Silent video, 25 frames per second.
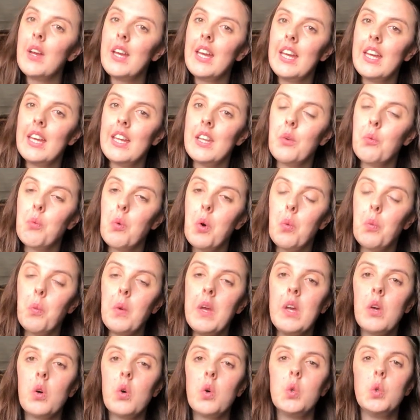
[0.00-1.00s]
in what
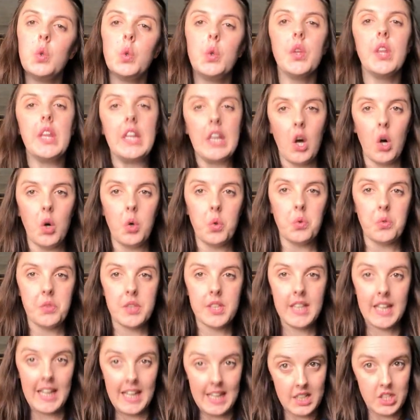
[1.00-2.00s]
we call the old
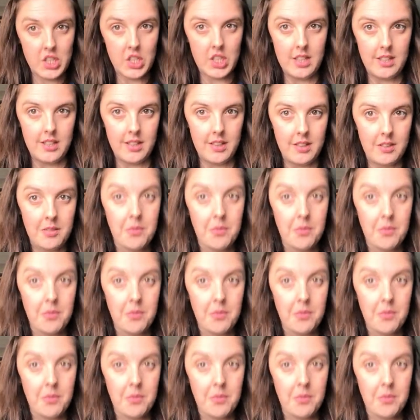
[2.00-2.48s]
kitchen,